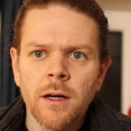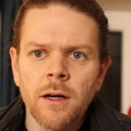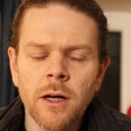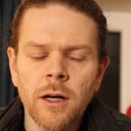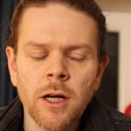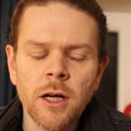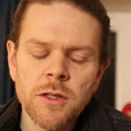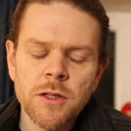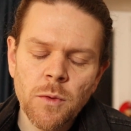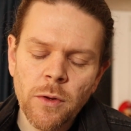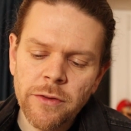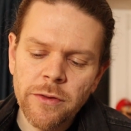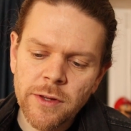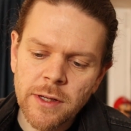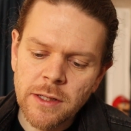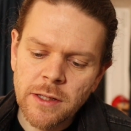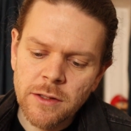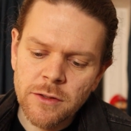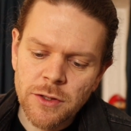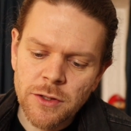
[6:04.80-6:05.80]
Alright guys, one
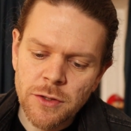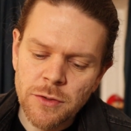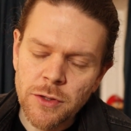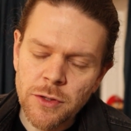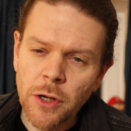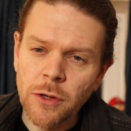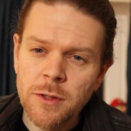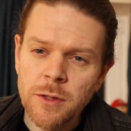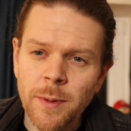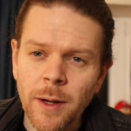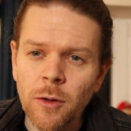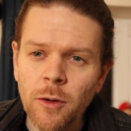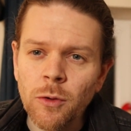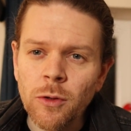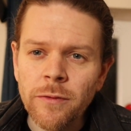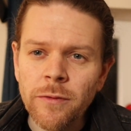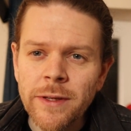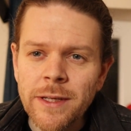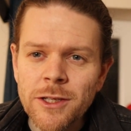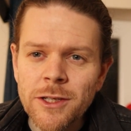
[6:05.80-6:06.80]
thing to note about
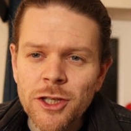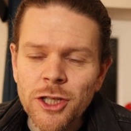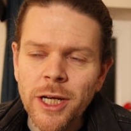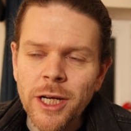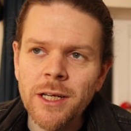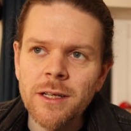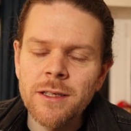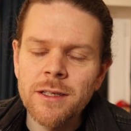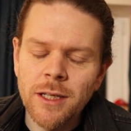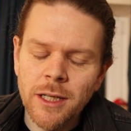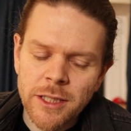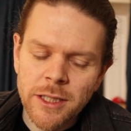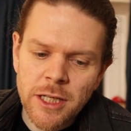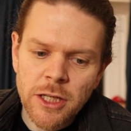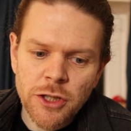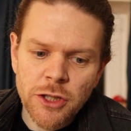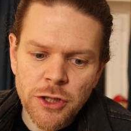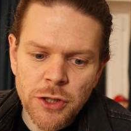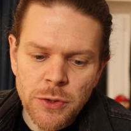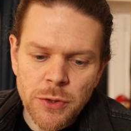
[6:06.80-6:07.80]
all of these shaders, I
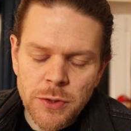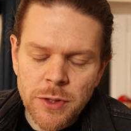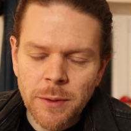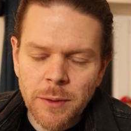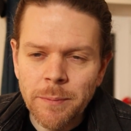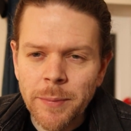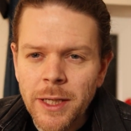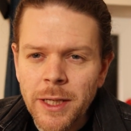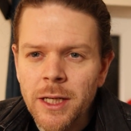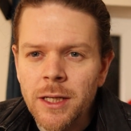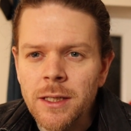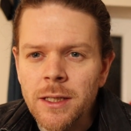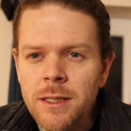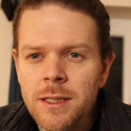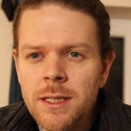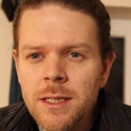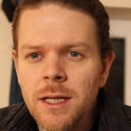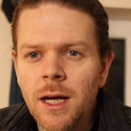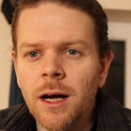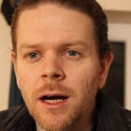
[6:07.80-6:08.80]
did choose them
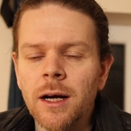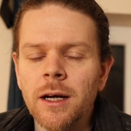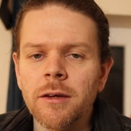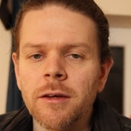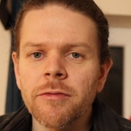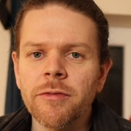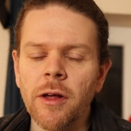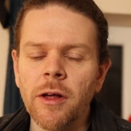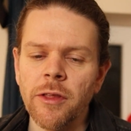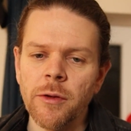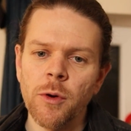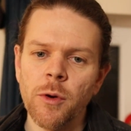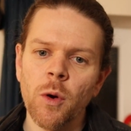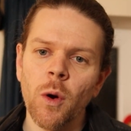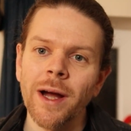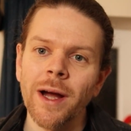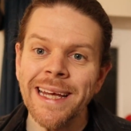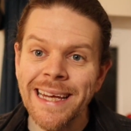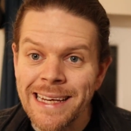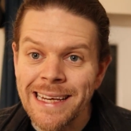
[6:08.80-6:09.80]
because I felt they were
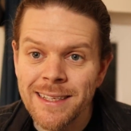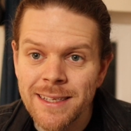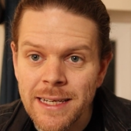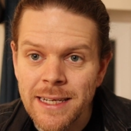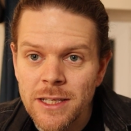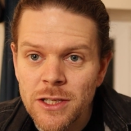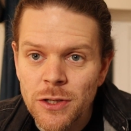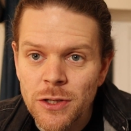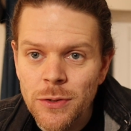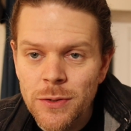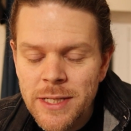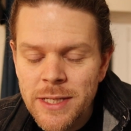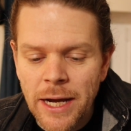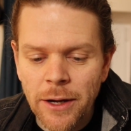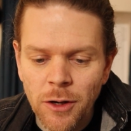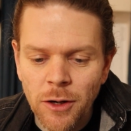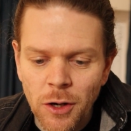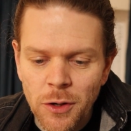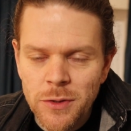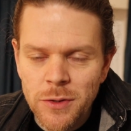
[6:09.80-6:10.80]
quite easy to
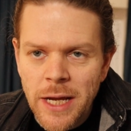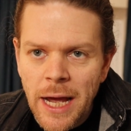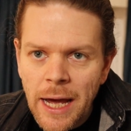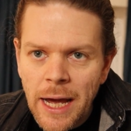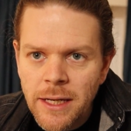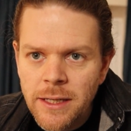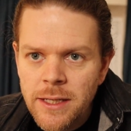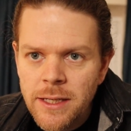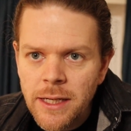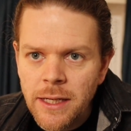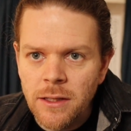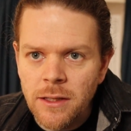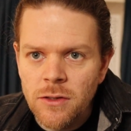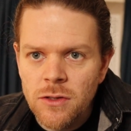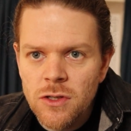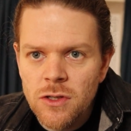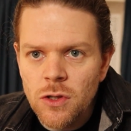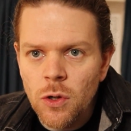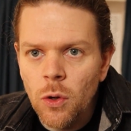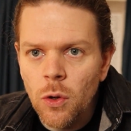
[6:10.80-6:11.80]
download and
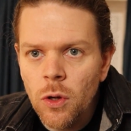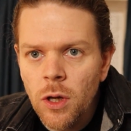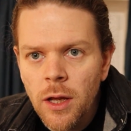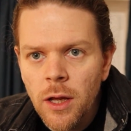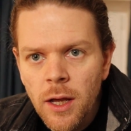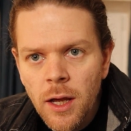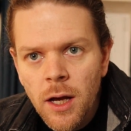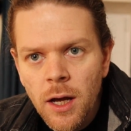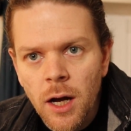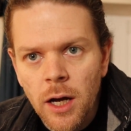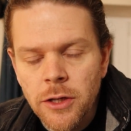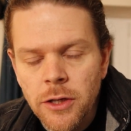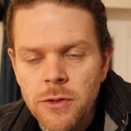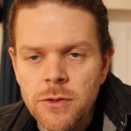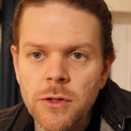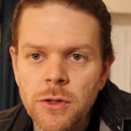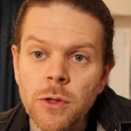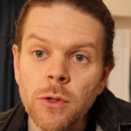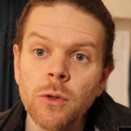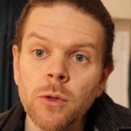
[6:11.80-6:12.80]
install. I
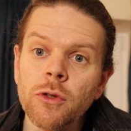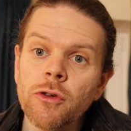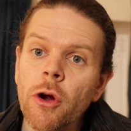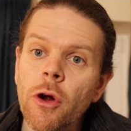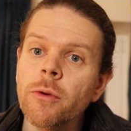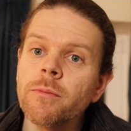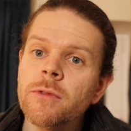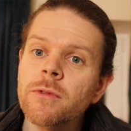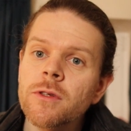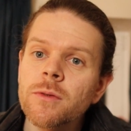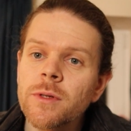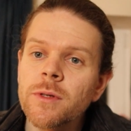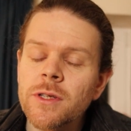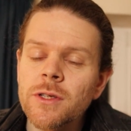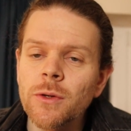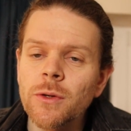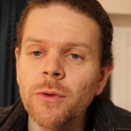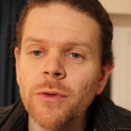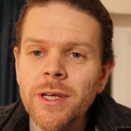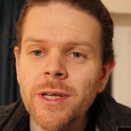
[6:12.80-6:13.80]
used Google Chrome to
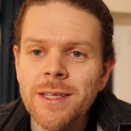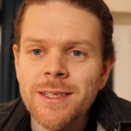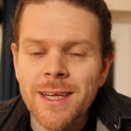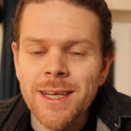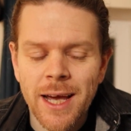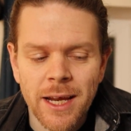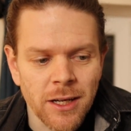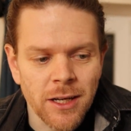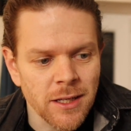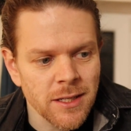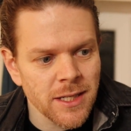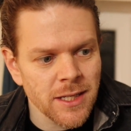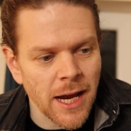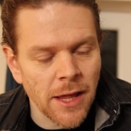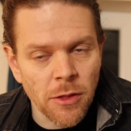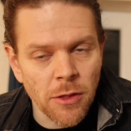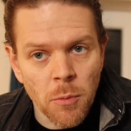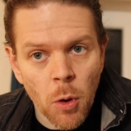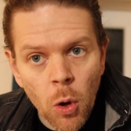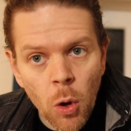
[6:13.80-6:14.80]
install these and I
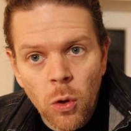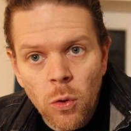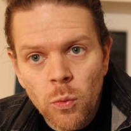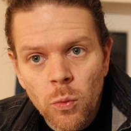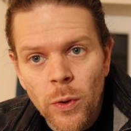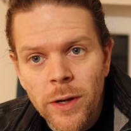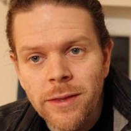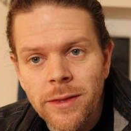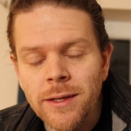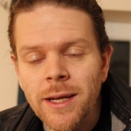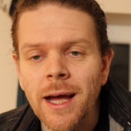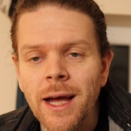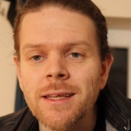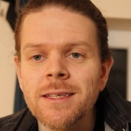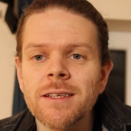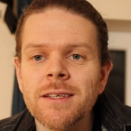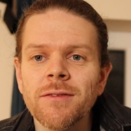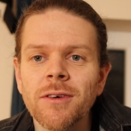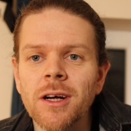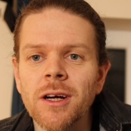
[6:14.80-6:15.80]
scanned them all with an
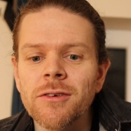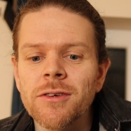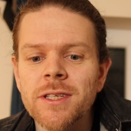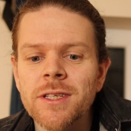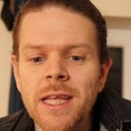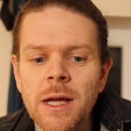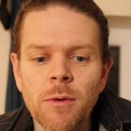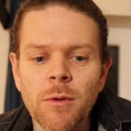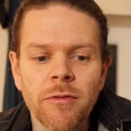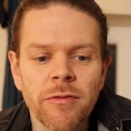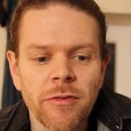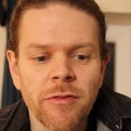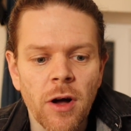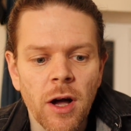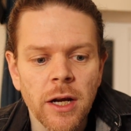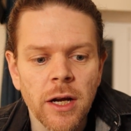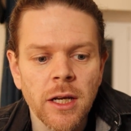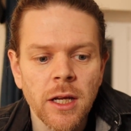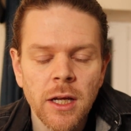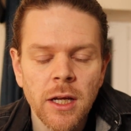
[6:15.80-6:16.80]
antivirus, they were
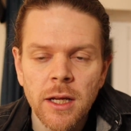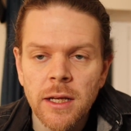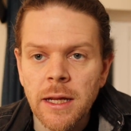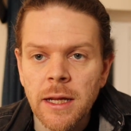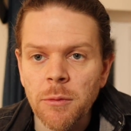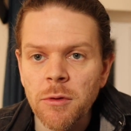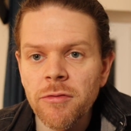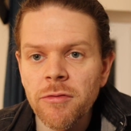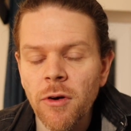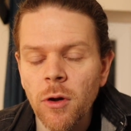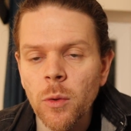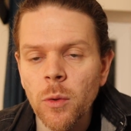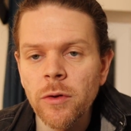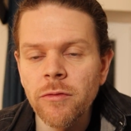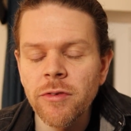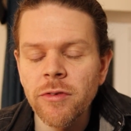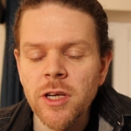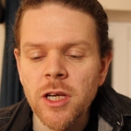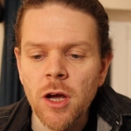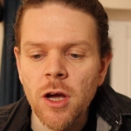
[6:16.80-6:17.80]
fine. Now in the
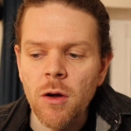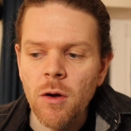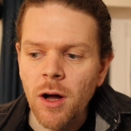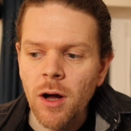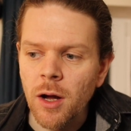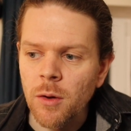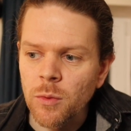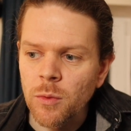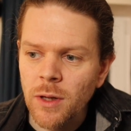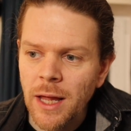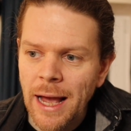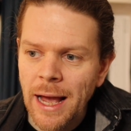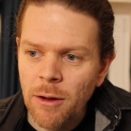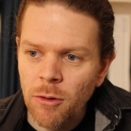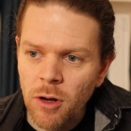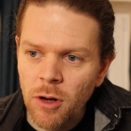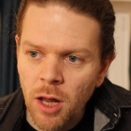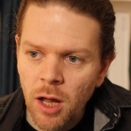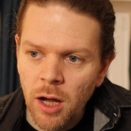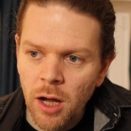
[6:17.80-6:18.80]
following video I will
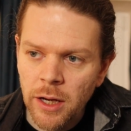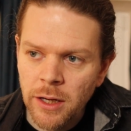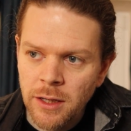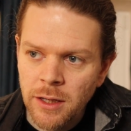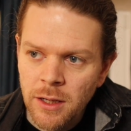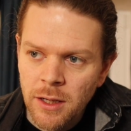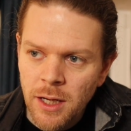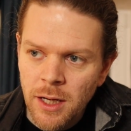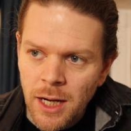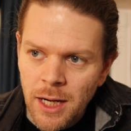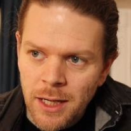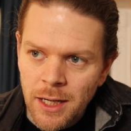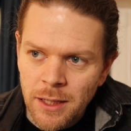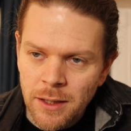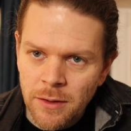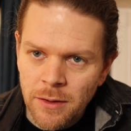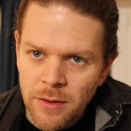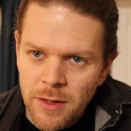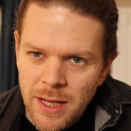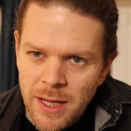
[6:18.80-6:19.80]
outline
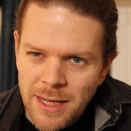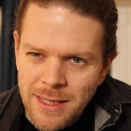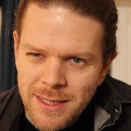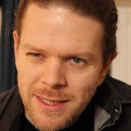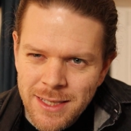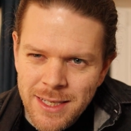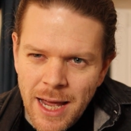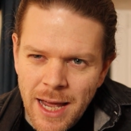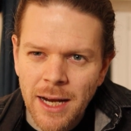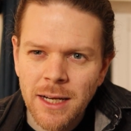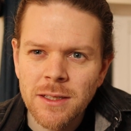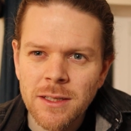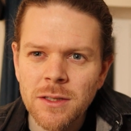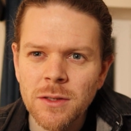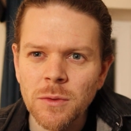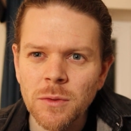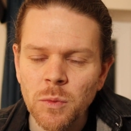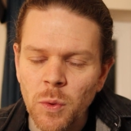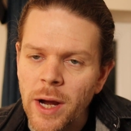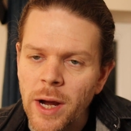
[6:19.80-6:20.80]
the
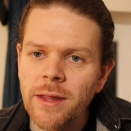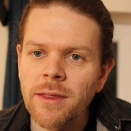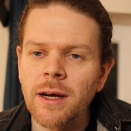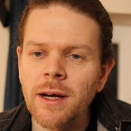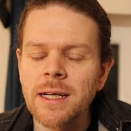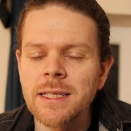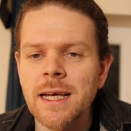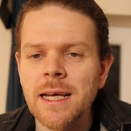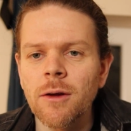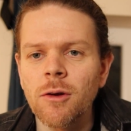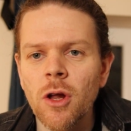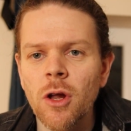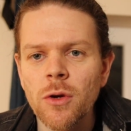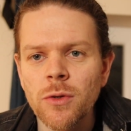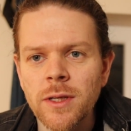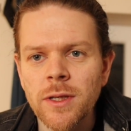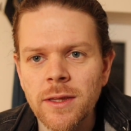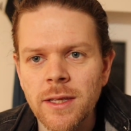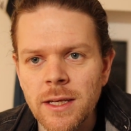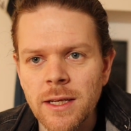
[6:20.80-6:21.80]
exact way that I
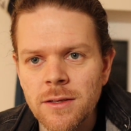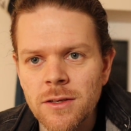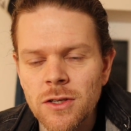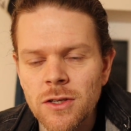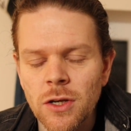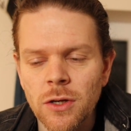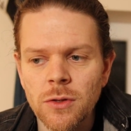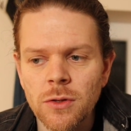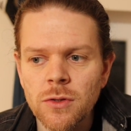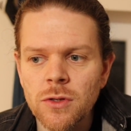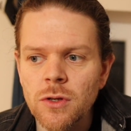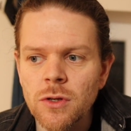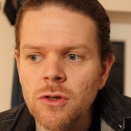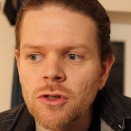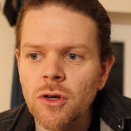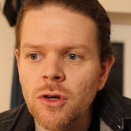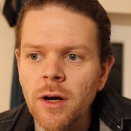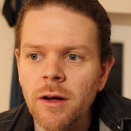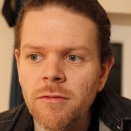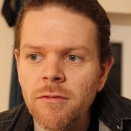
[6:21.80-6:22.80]
downloaded these, so do
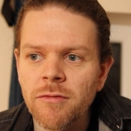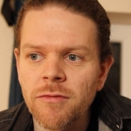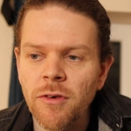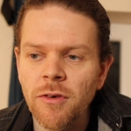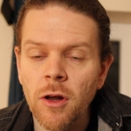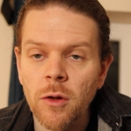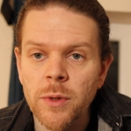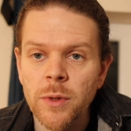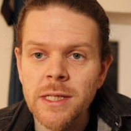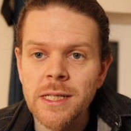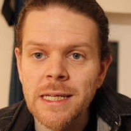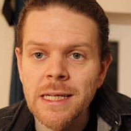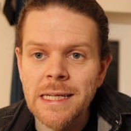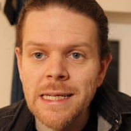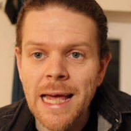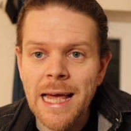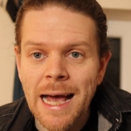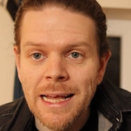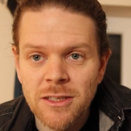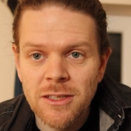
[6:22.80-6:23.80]
try and follow it
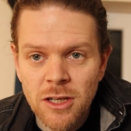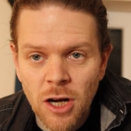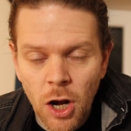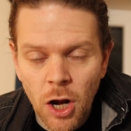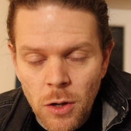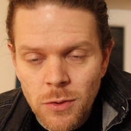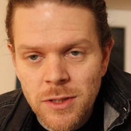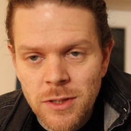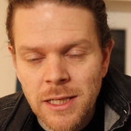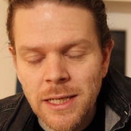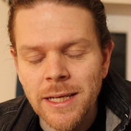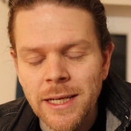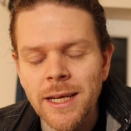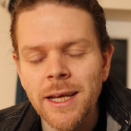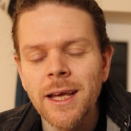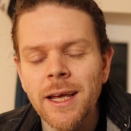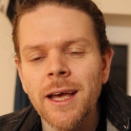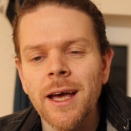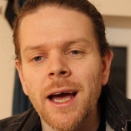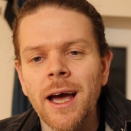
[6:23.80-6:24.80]
as closely
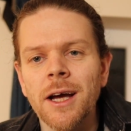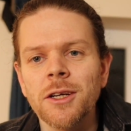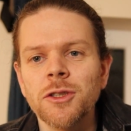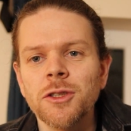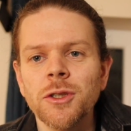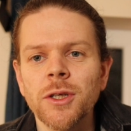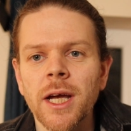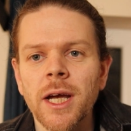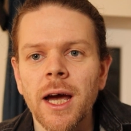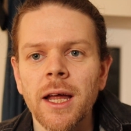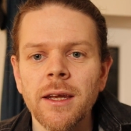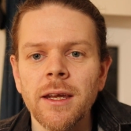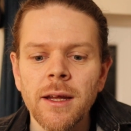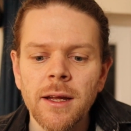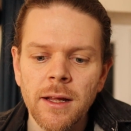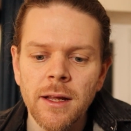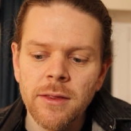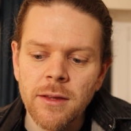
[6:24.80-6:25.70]
as you can.